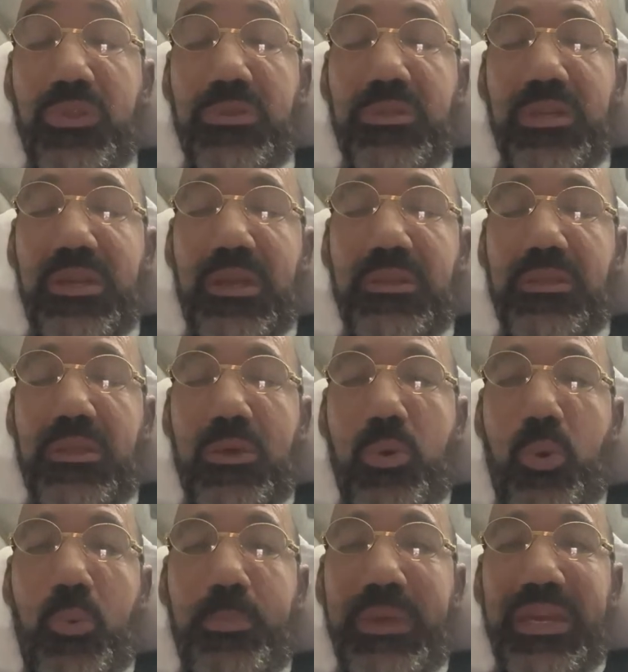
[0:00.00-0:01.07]
the
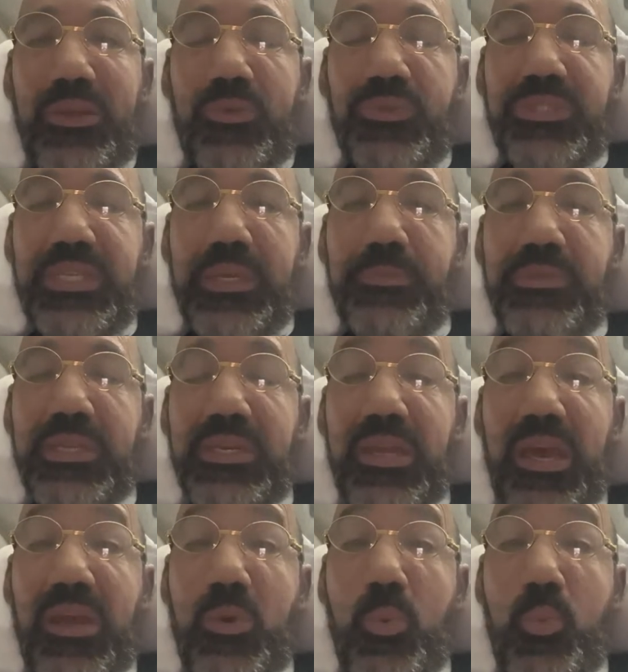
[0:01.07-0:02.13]
whole medical team did
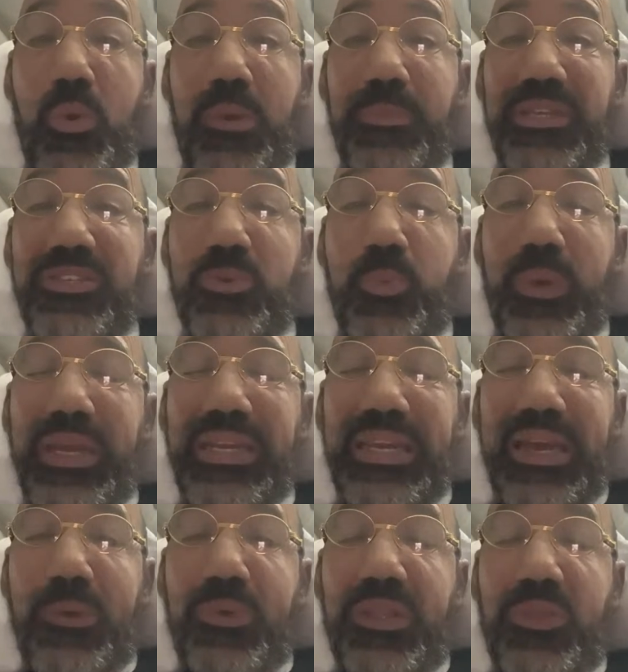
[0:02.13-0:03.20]
not want me to wait
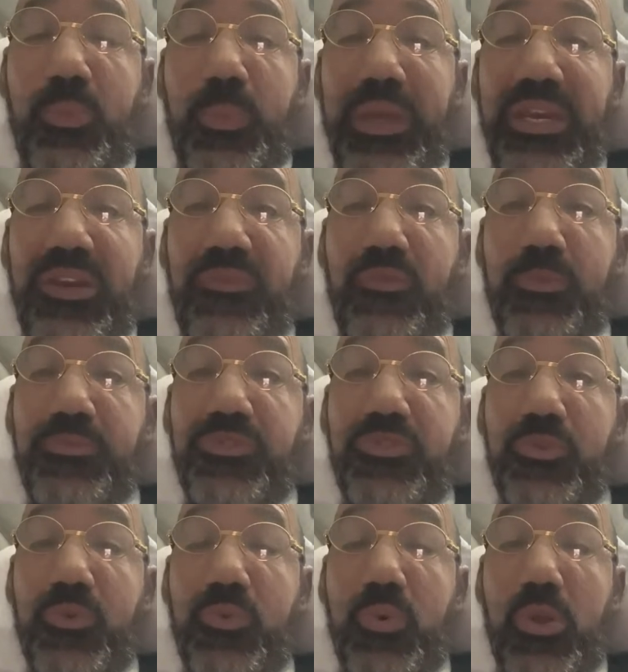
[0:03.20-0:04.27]
out in the waiting room
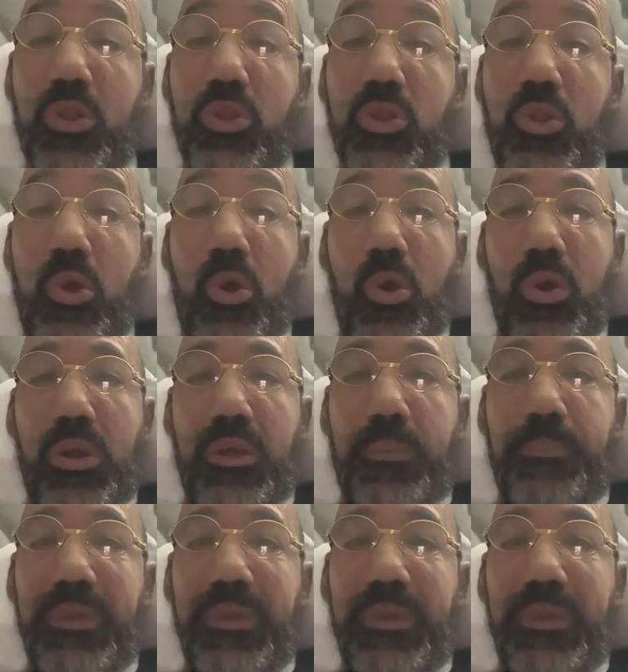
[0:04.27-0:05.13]
too long,